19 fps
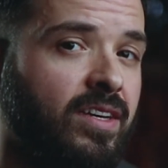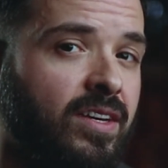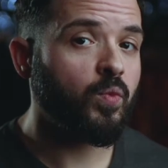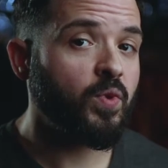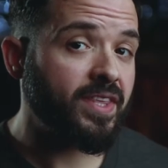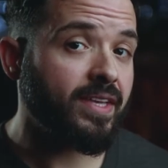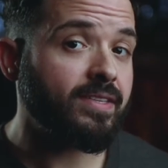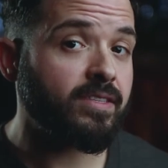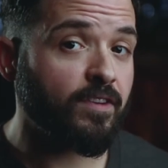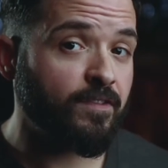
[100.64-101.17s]

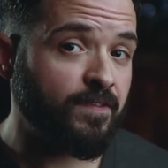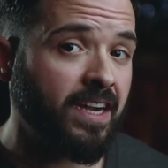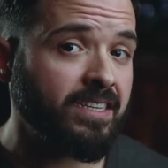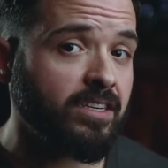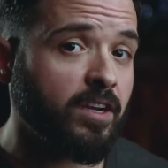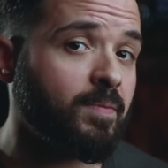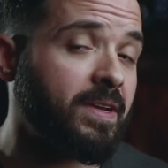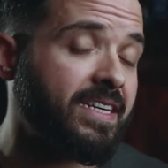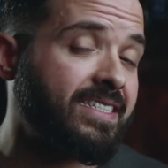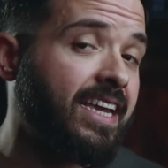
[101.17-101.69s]
With its
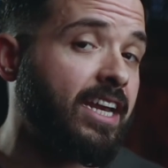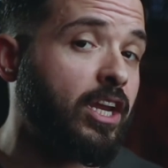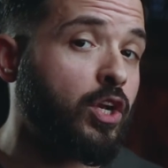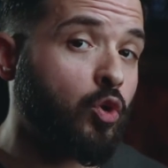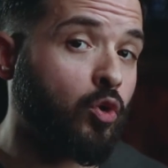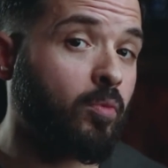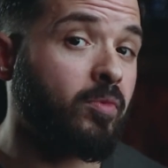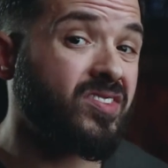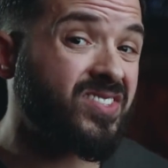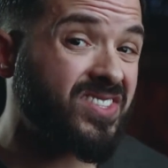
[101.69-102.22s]
effect on maintaining
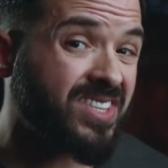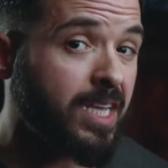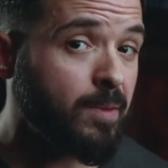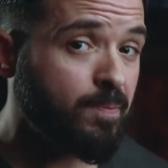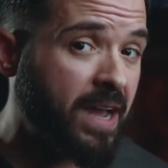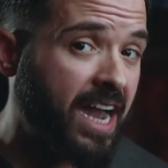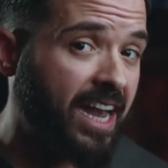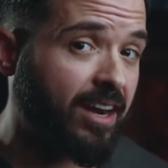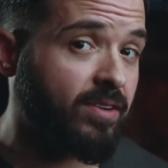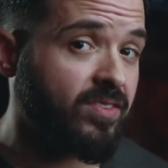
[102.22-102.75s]
normal
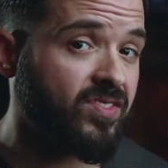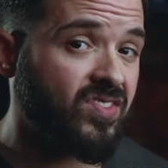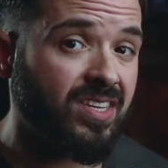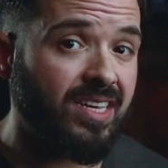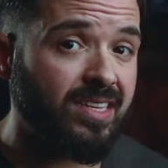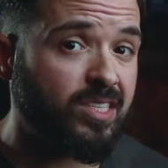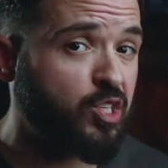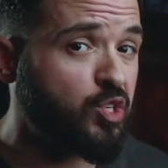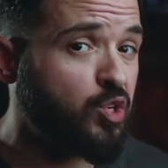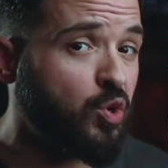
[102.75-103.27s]
sleep patterns,
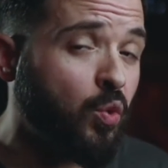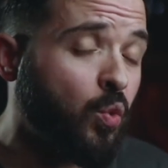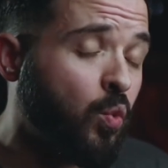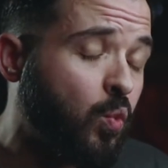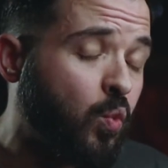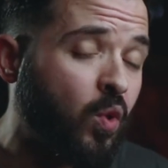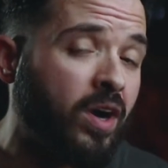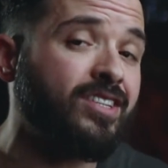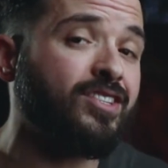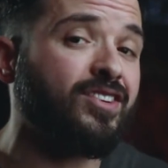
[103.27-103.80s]
it's no
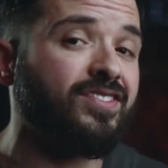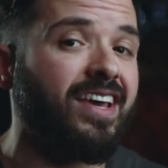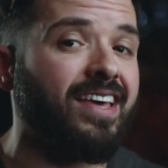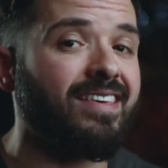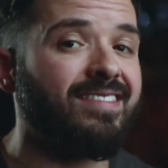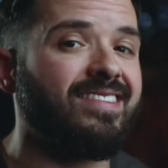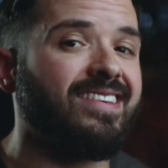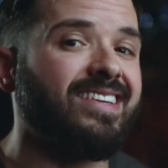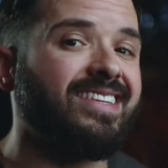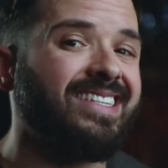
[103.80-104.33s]
wonder that
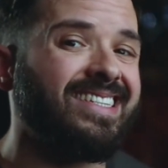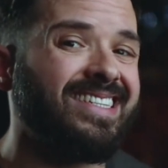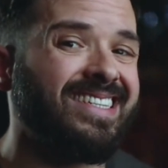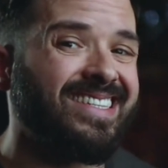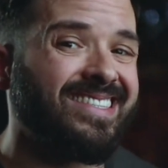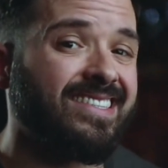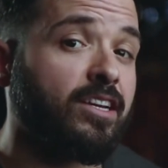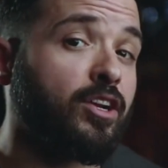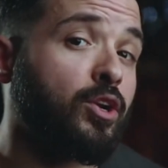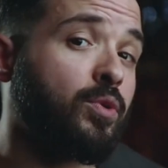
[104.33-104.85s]
theanine
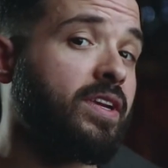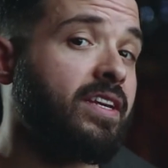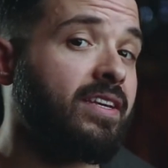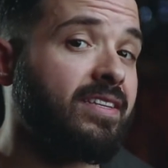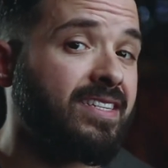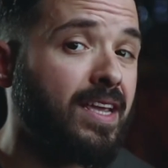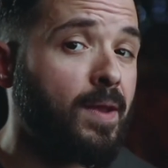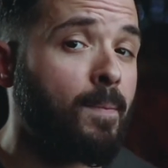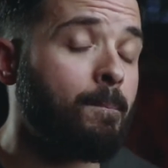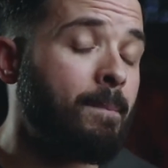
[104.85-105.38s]
is an
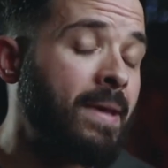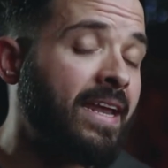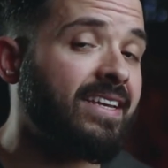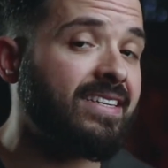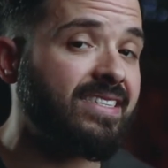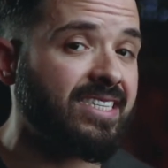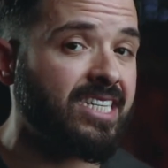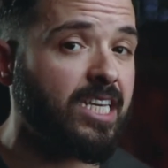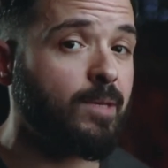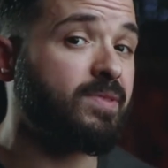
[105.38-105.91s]
ingredient in many
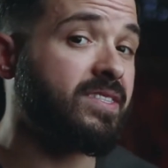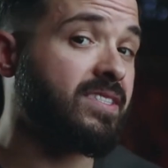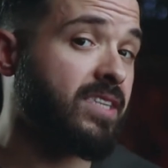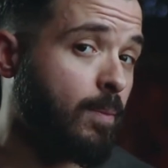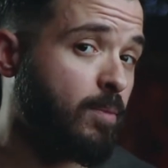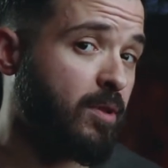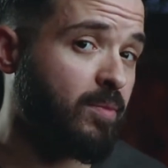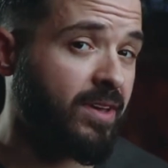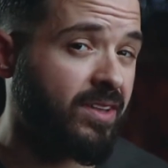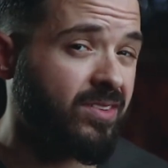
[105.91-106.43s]
sleep
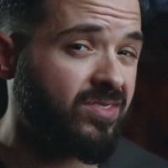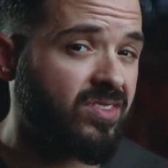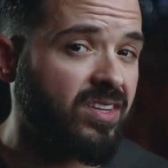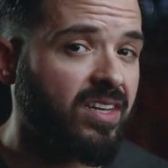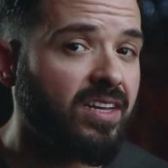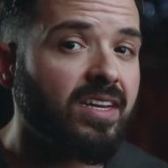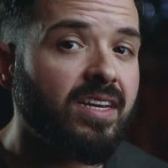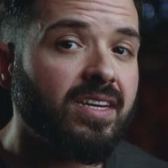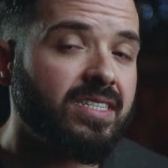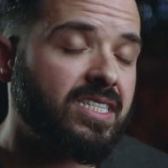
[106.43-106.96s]
supplements,
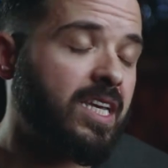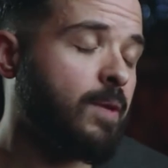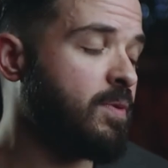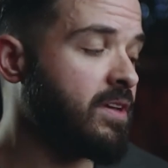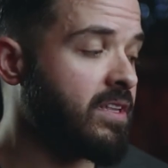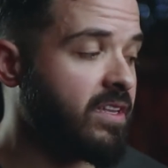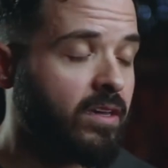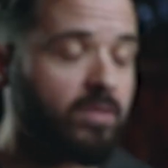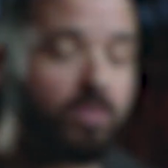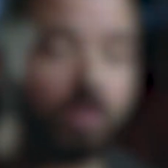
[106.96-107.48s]
typically